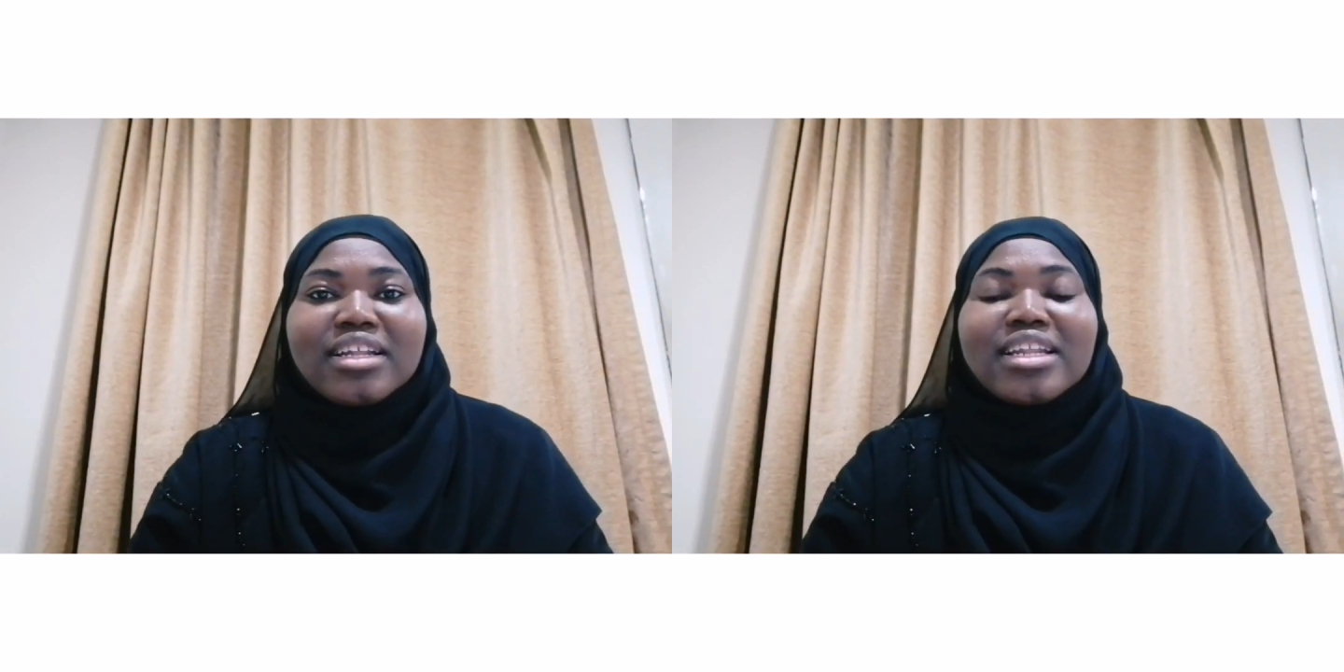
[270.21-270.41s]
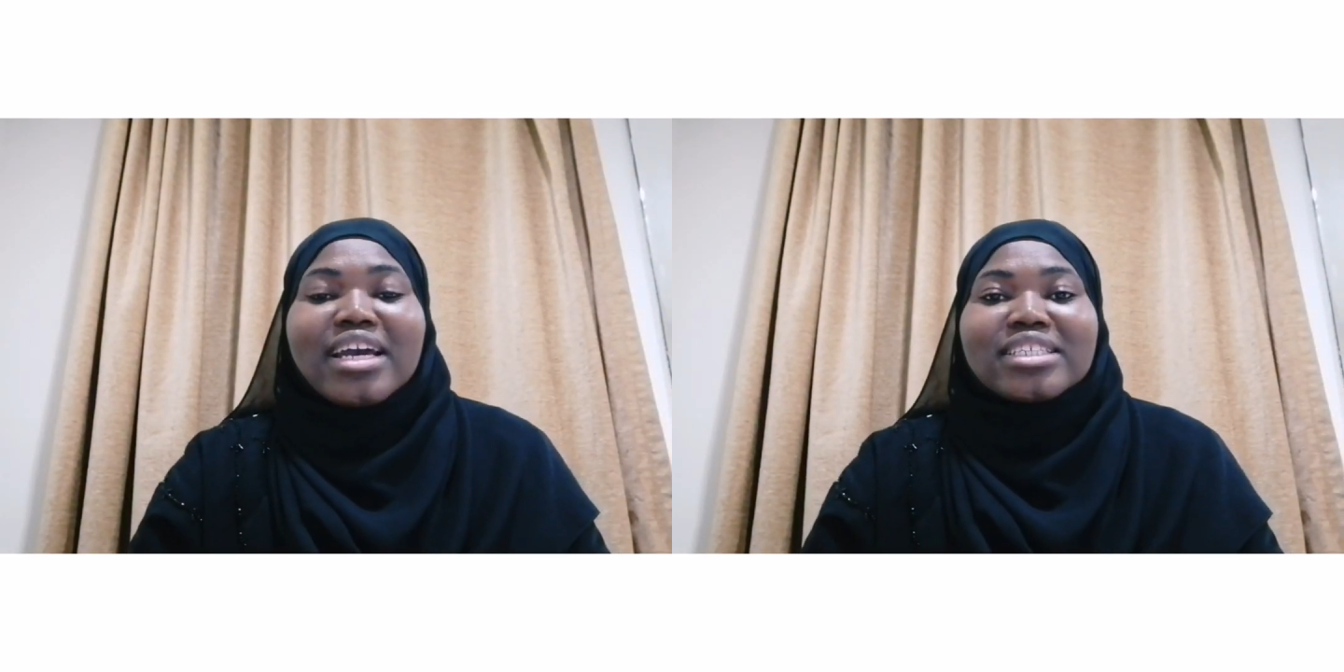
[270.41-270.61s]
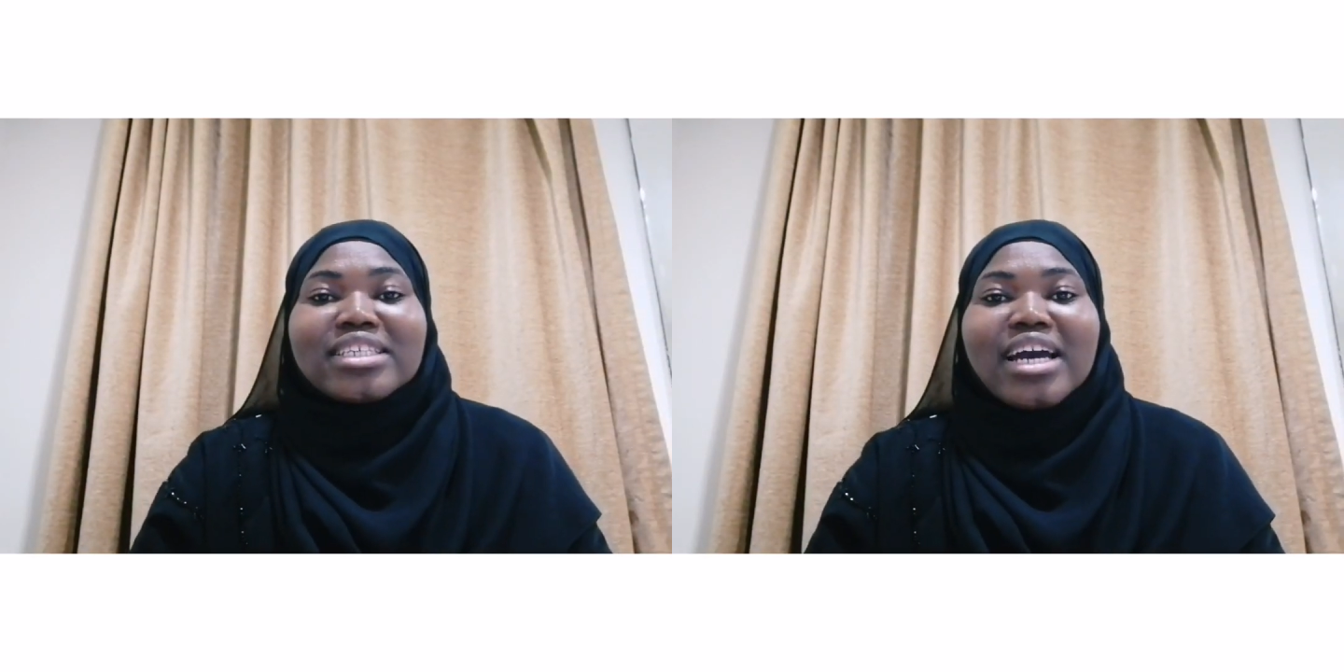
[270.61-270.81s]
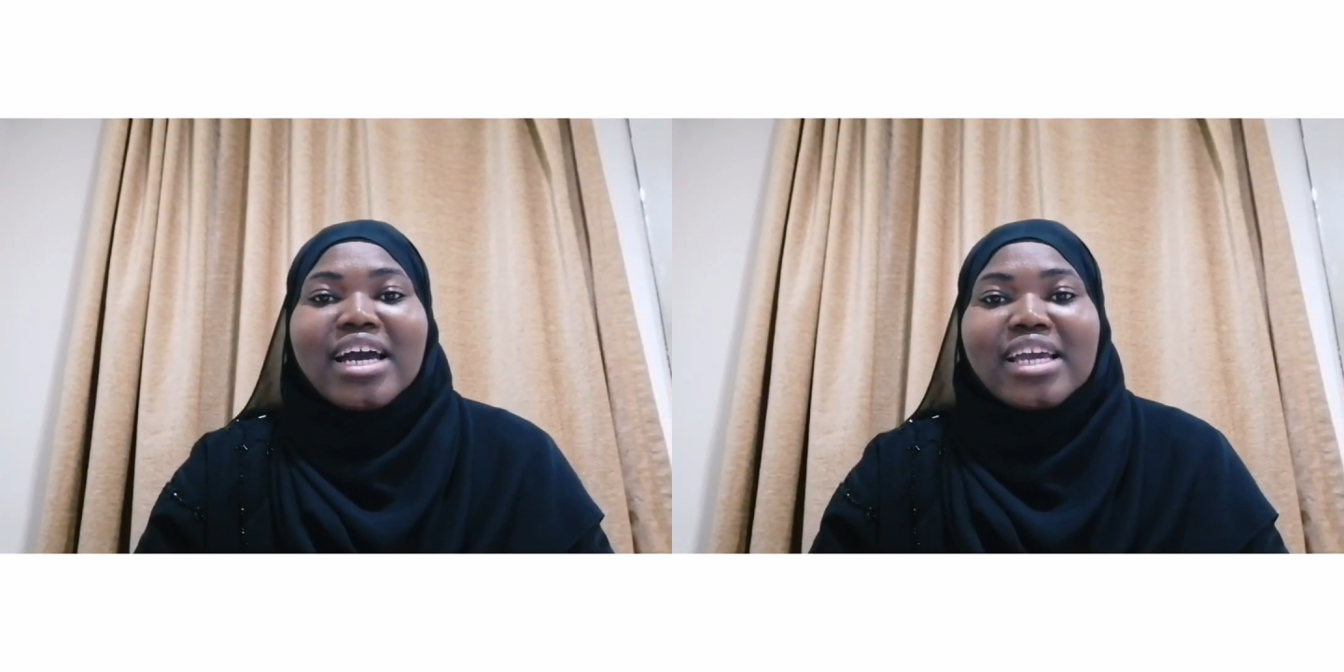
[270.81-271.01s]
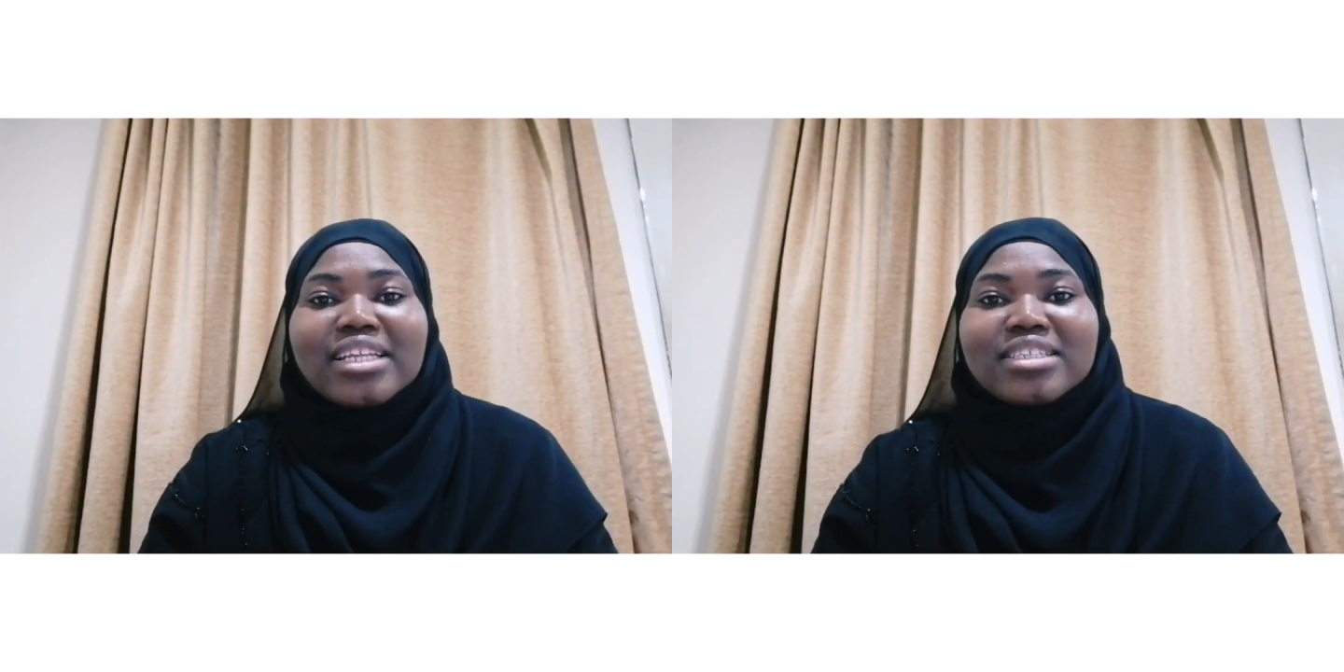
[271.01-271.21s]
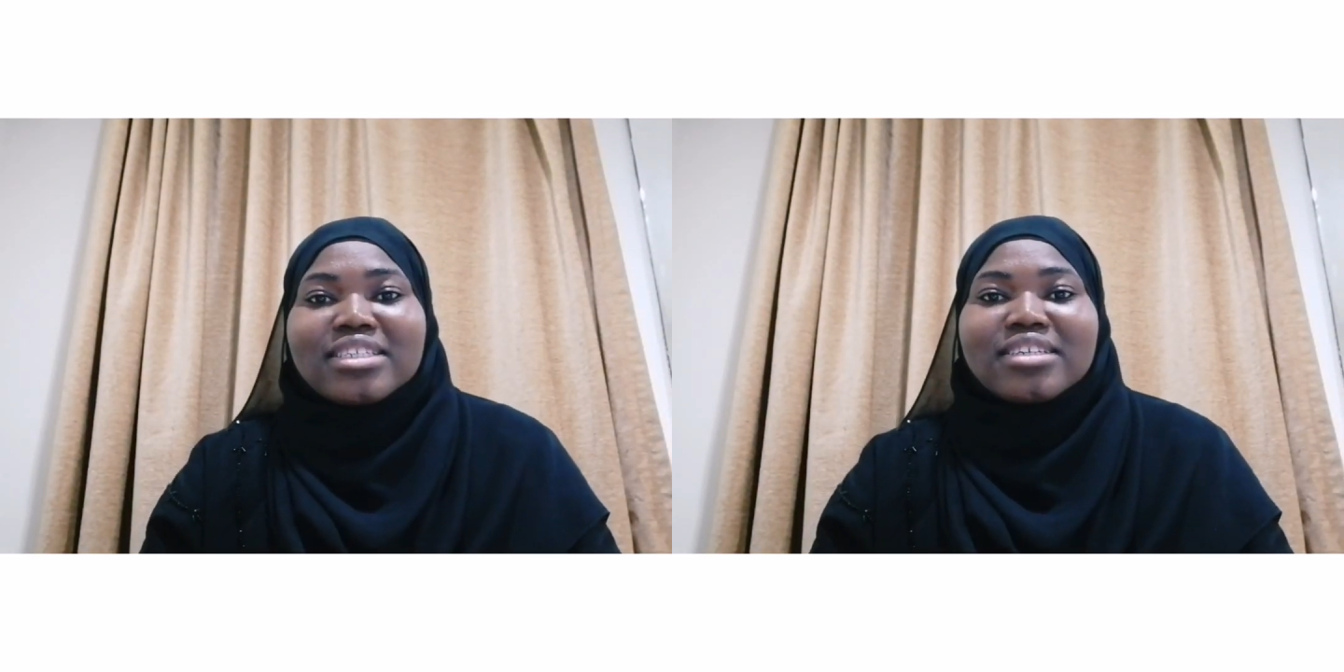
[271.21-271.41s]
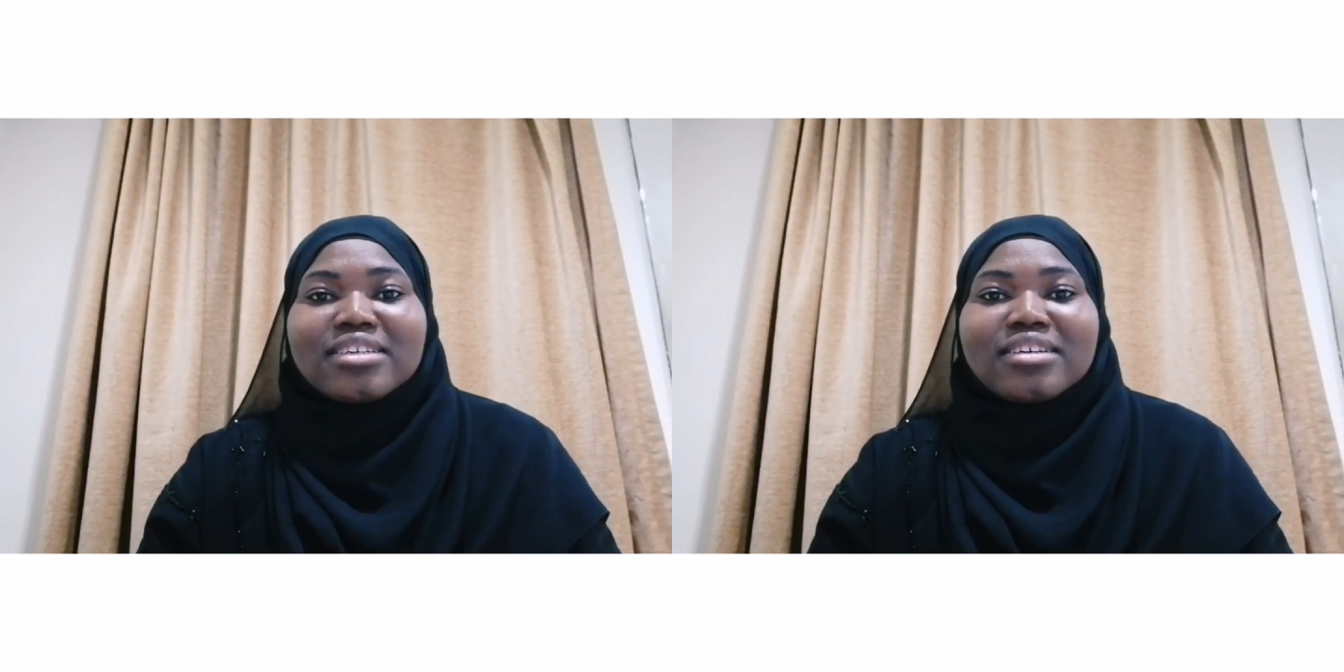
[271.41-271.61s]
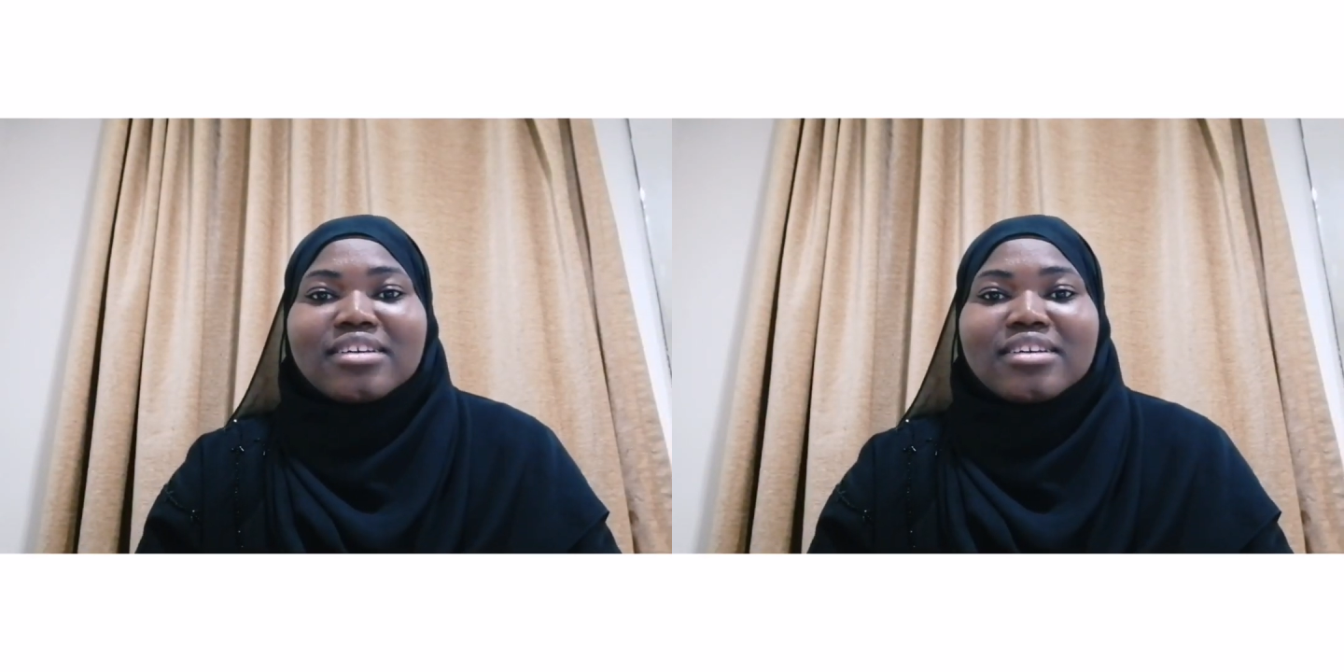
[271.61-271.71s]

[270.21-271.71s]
that hides,